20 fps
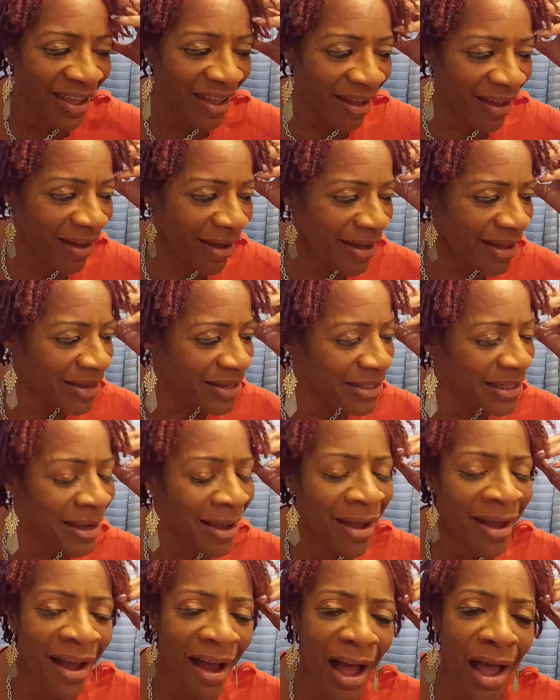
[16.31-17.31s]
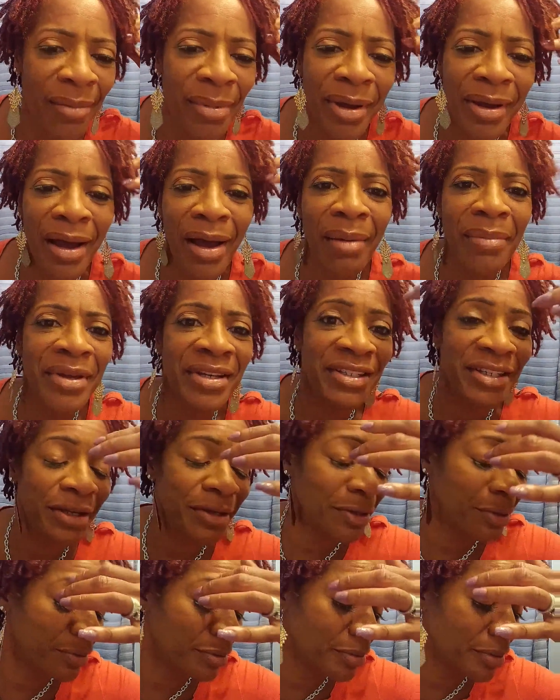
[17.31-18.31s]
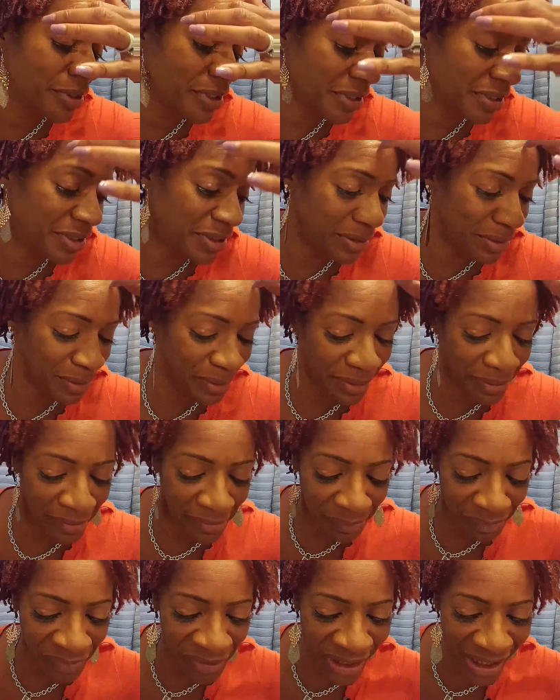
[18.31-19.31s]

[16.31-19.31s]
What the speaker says: and I'm coming to you to do